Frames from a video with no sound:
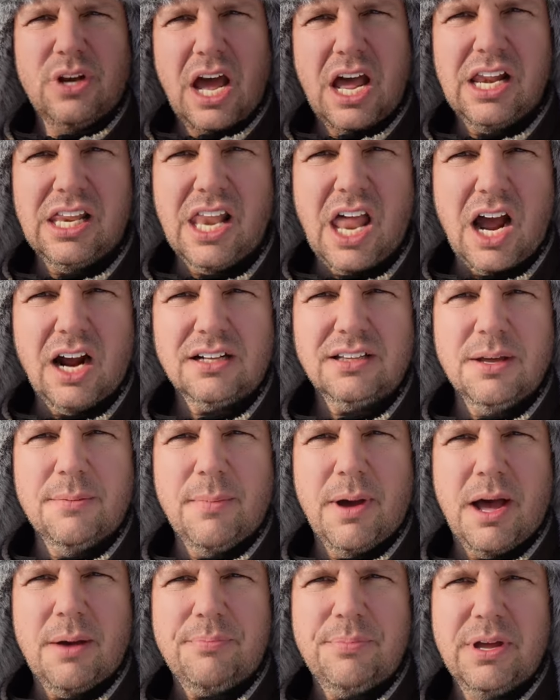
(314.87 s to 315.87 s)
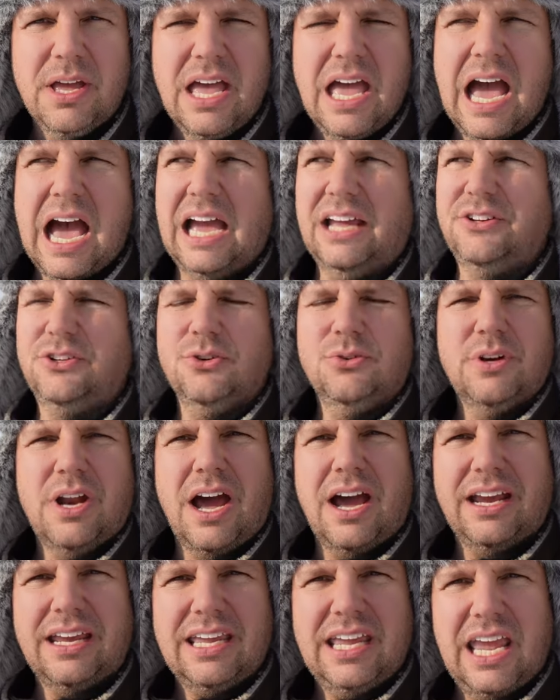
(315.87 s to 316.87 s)
not lock them up. I do
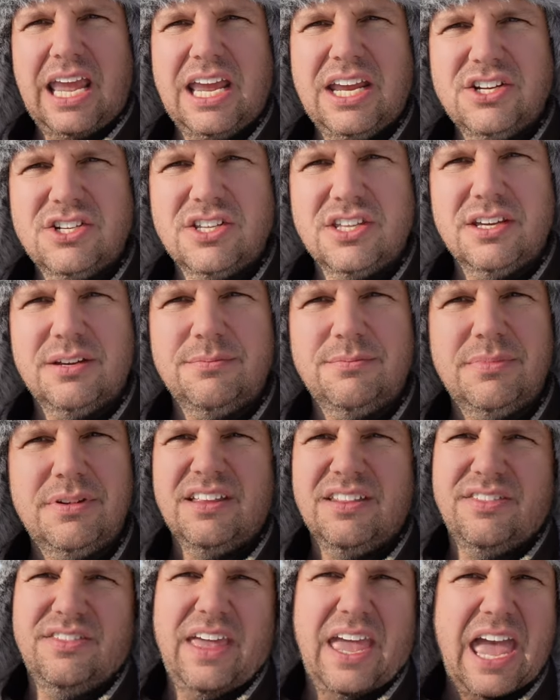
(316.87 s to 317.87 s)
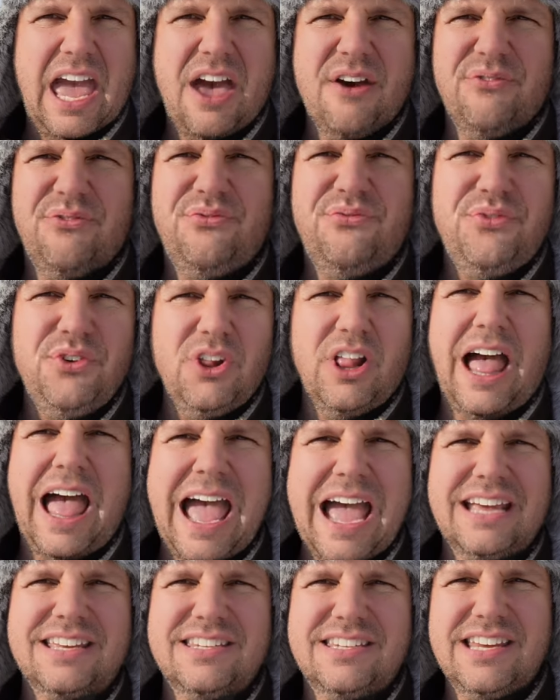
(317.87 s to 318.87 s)
not cage them. They have full
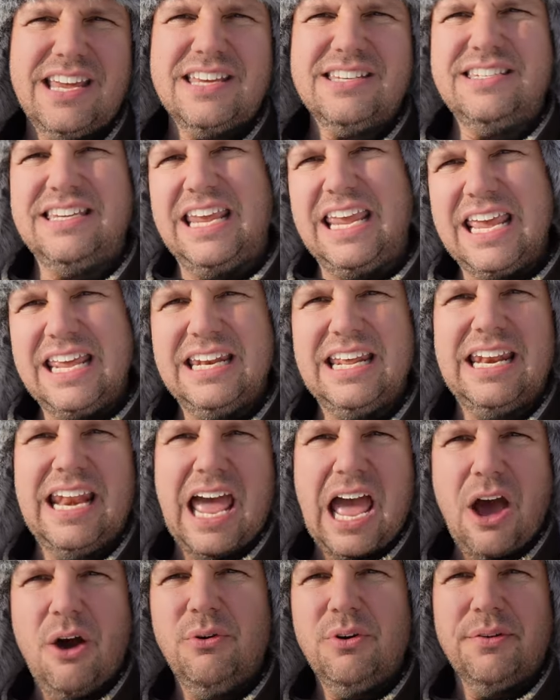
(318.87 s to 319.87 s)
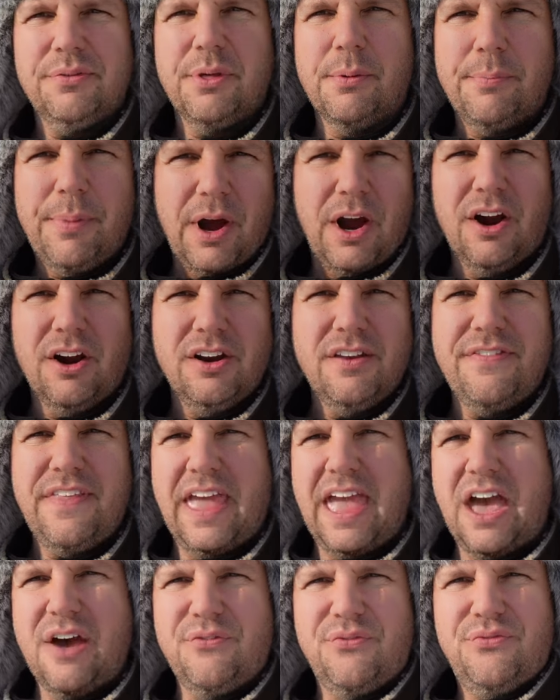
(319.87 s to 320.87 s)
access in and out of the barn.
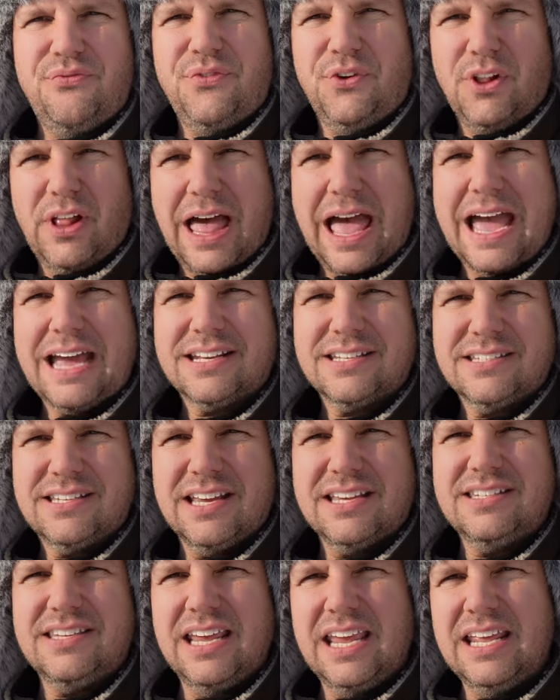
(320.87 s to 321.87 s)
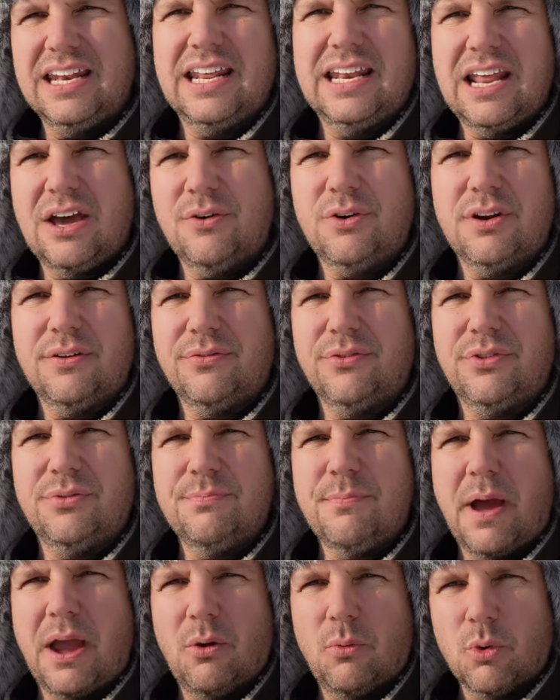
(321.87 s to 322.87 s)
They have full access in and out of
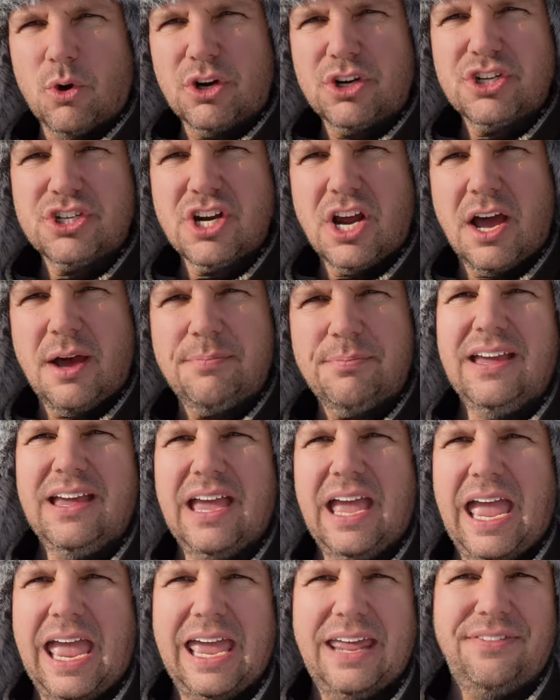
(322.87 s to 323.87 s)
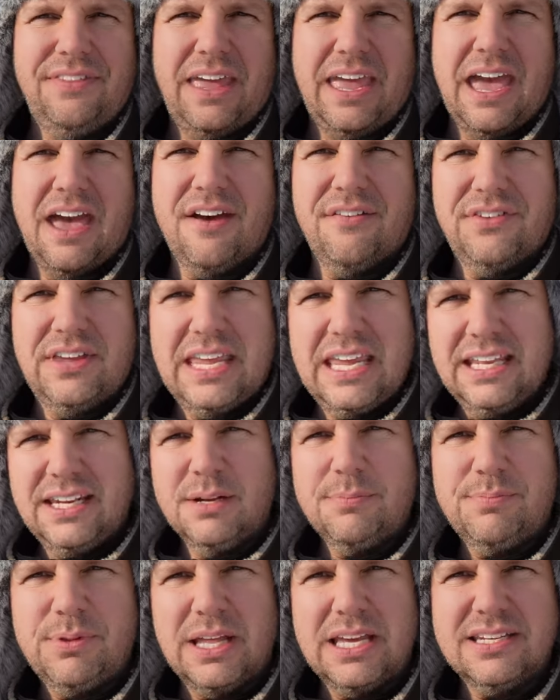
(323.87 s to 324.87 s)
my workshop. And they have
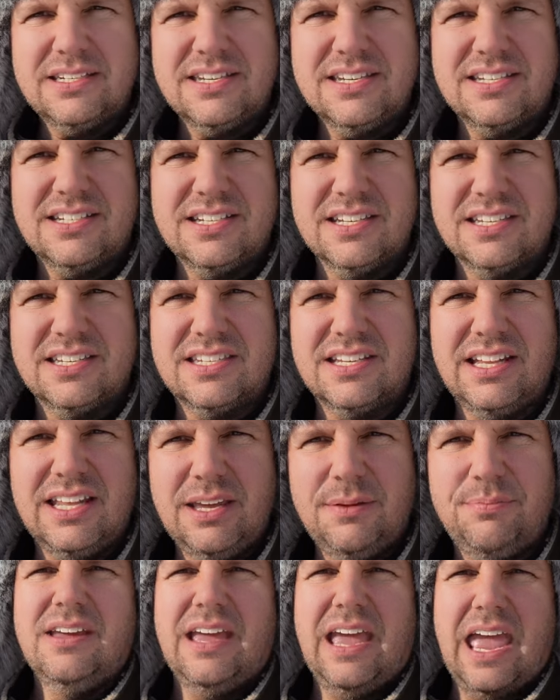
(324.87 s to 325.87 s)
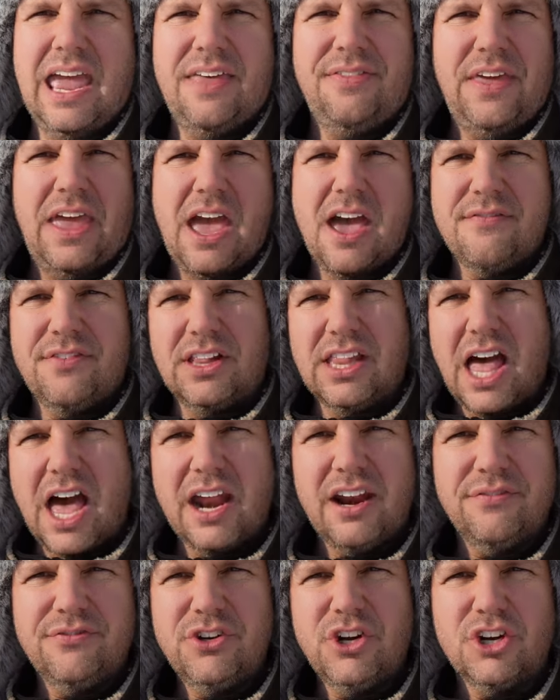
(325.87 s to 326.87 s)
heated places to sleep. And they have a
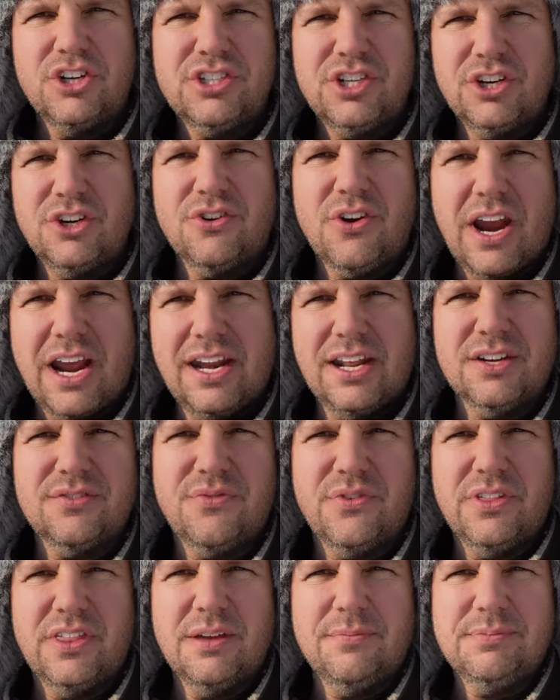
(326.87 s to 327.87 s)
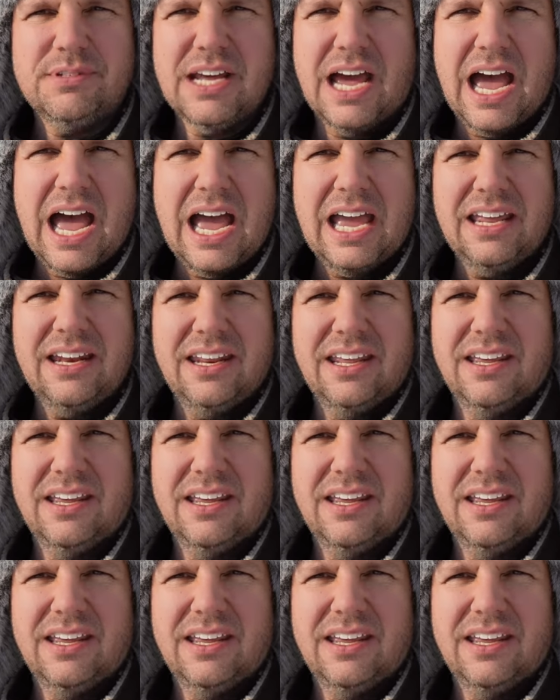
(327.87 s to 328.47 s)
lot of nooks and crannies for them to hide